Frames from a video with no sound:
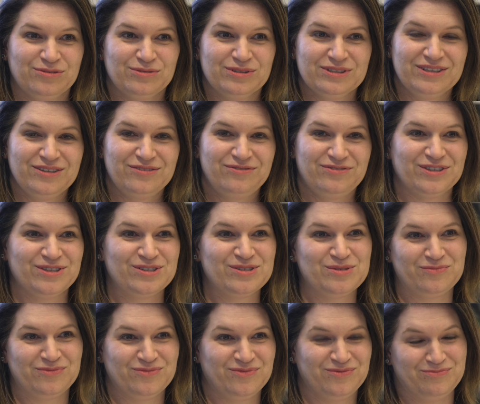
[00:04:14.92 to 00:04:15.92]
really
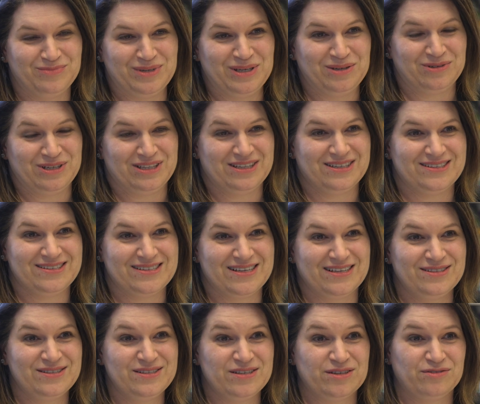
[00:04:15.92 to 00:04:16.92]
fills me with a
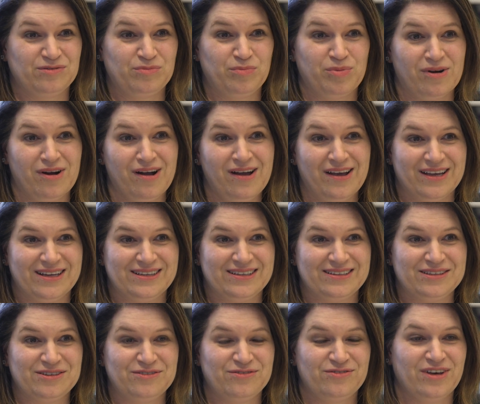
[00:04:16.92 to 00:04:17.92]
sense of pride,
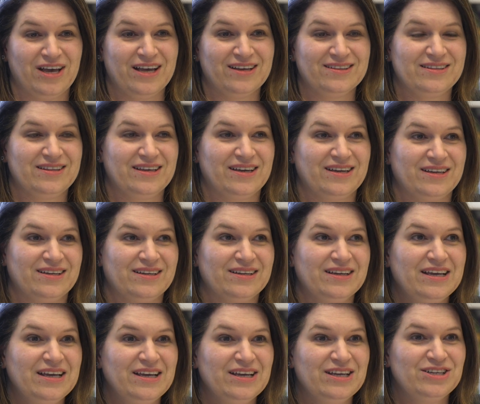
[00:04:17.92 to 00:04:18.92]
and the fact that
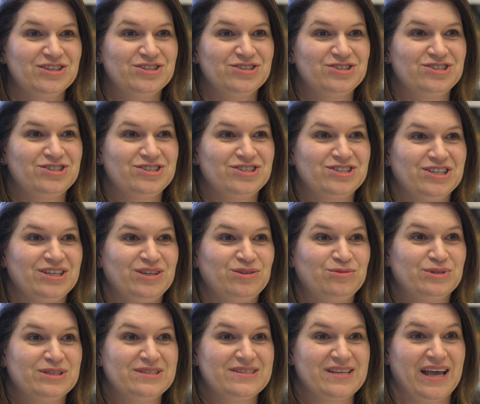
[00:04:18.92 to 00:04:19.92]
she
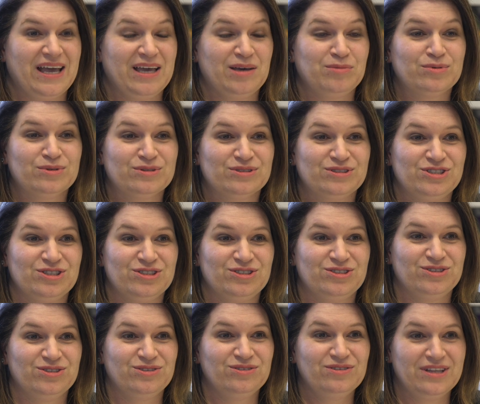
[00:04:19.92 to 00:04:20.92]
was able to
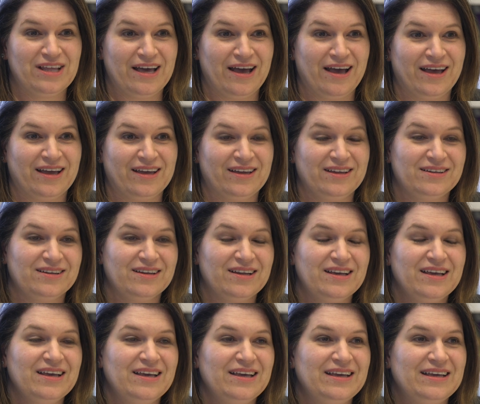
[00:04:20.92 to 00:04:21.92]
do that
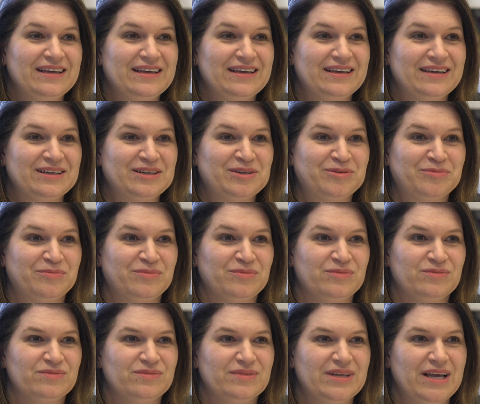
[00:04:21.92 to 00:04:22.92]

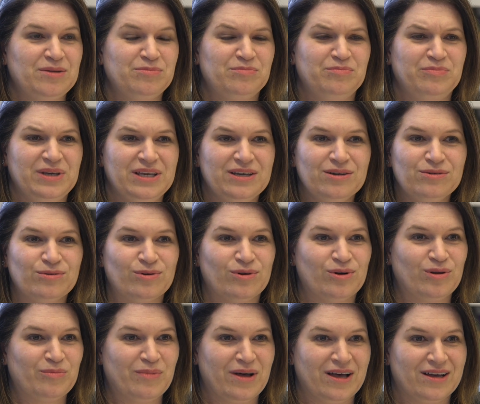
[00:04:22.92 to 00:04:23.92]
um, and be a
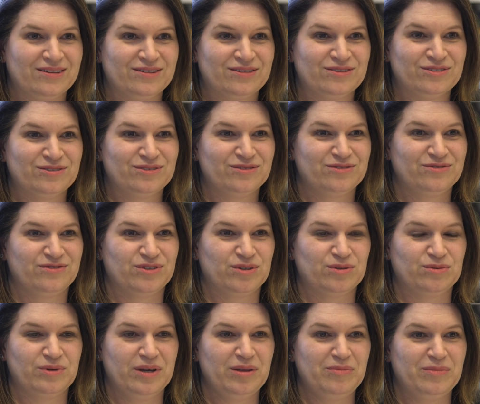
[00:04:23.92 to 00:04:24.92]
role model
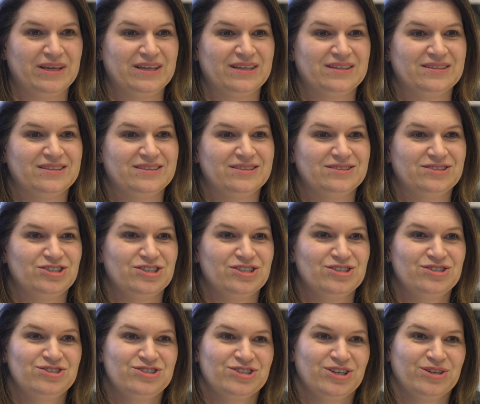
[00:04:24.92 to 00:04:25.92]
for women
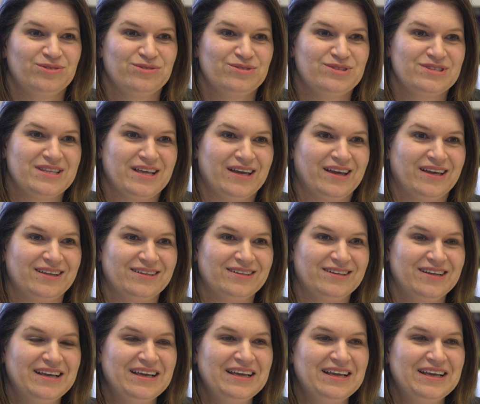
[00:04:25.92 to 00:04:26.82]
just shows that